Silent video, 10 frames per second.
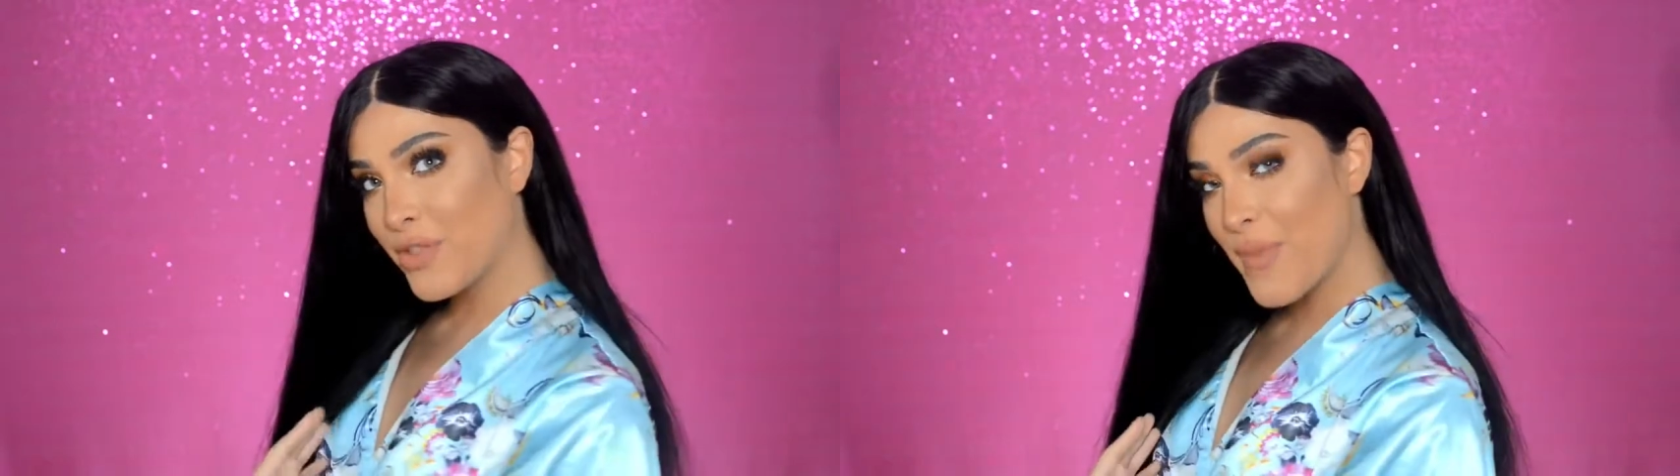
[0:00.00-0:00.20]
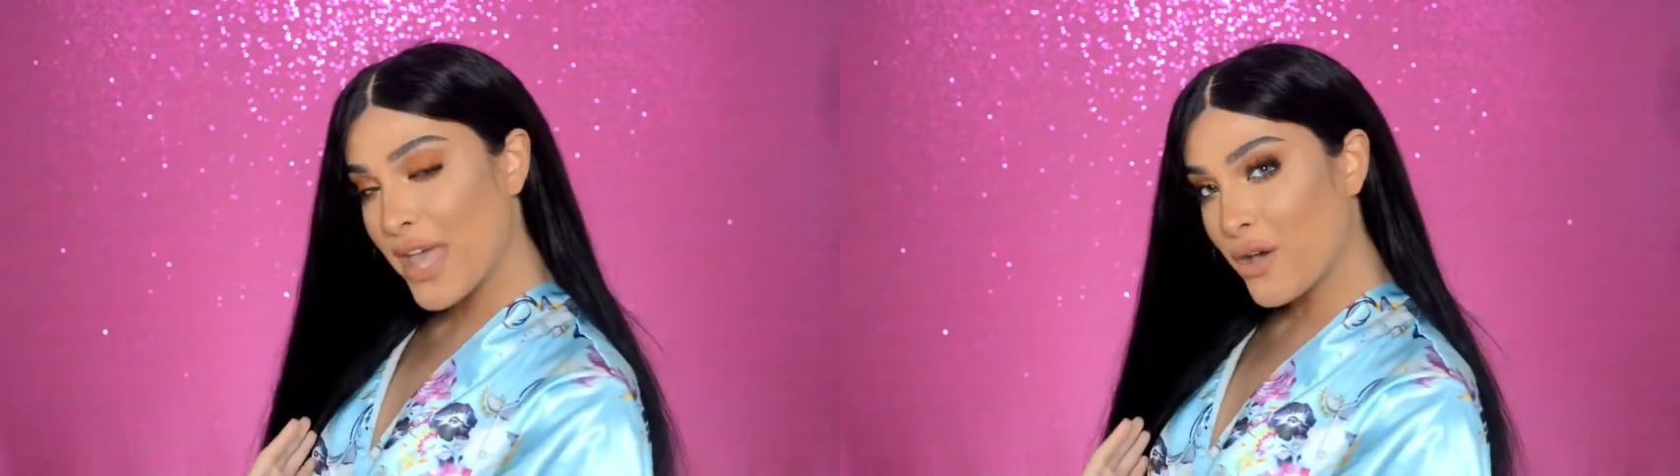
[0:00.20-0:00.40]

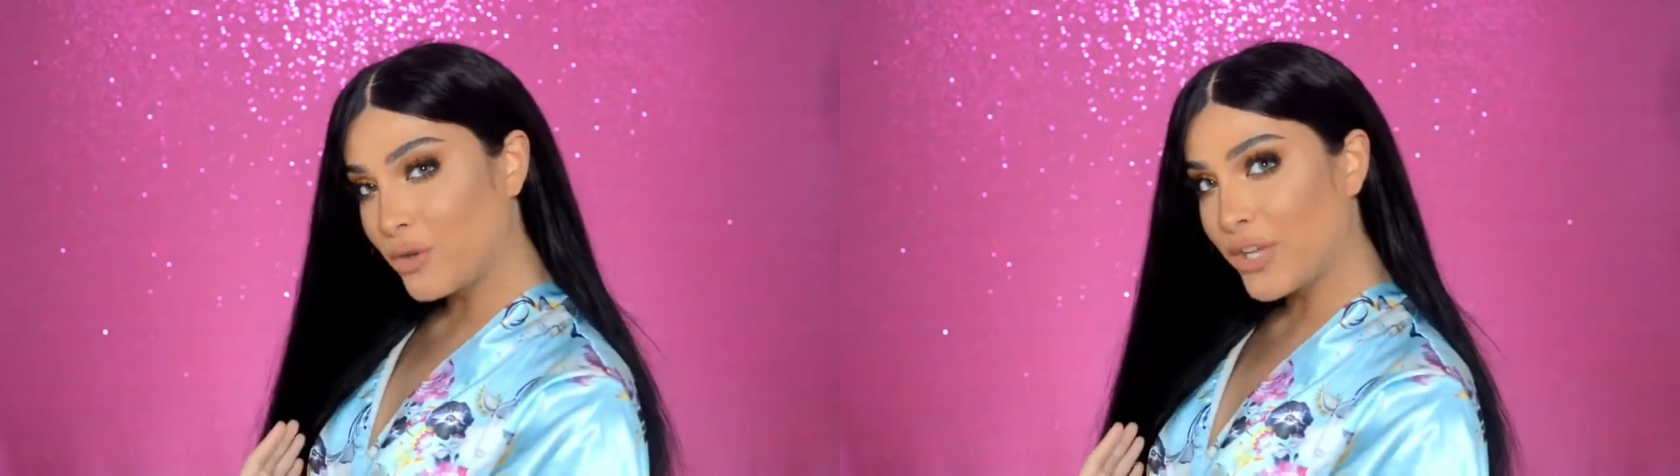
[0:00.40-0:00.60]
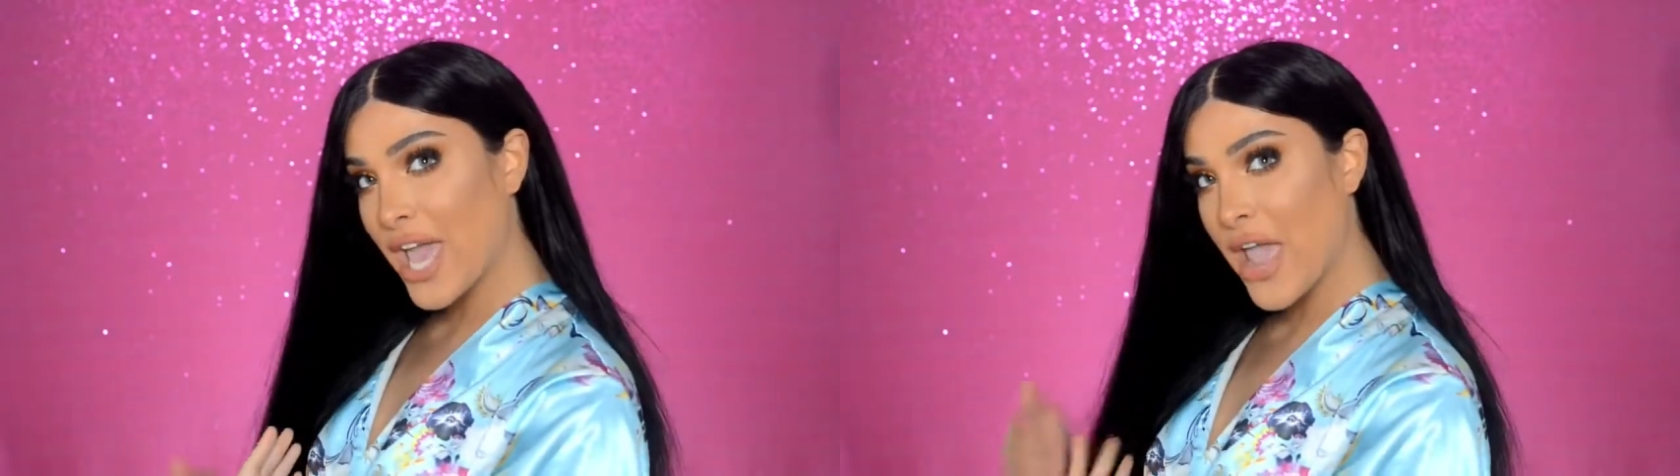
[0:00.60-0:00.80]
with my
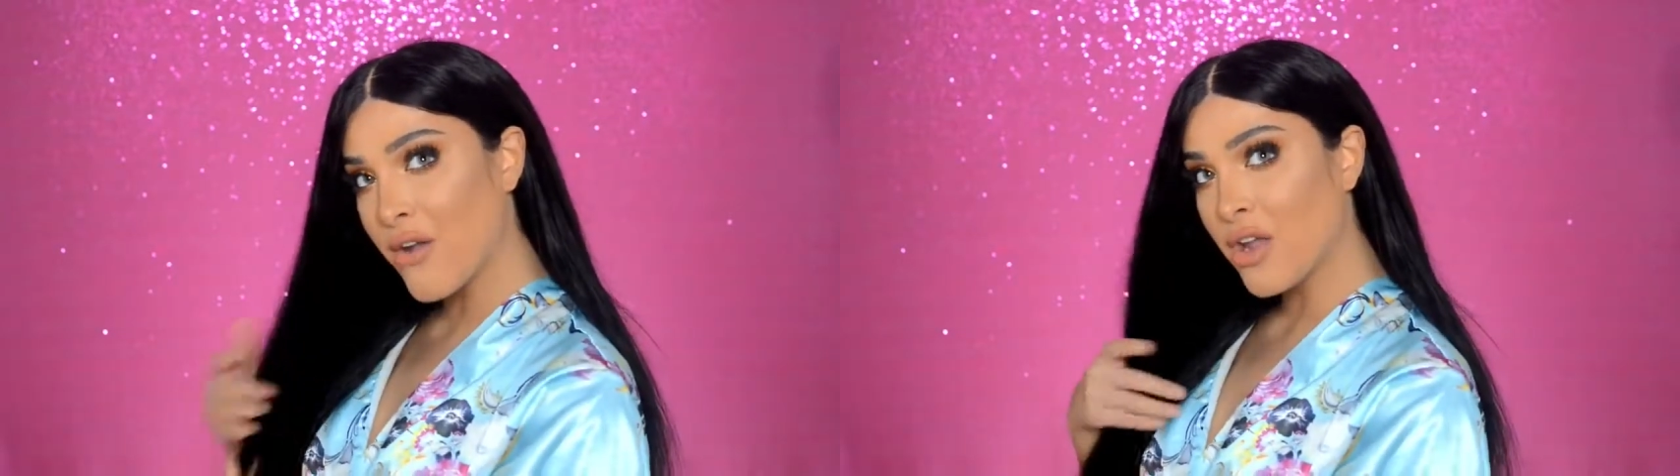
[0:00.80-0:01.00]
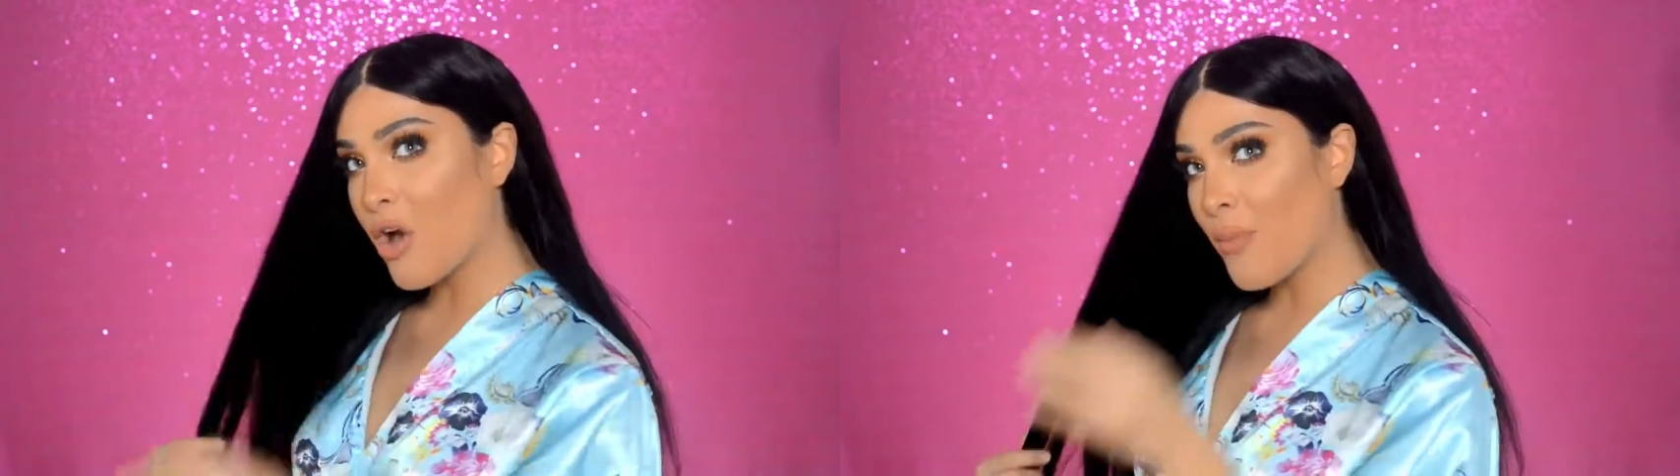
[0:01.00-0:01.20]
own hair.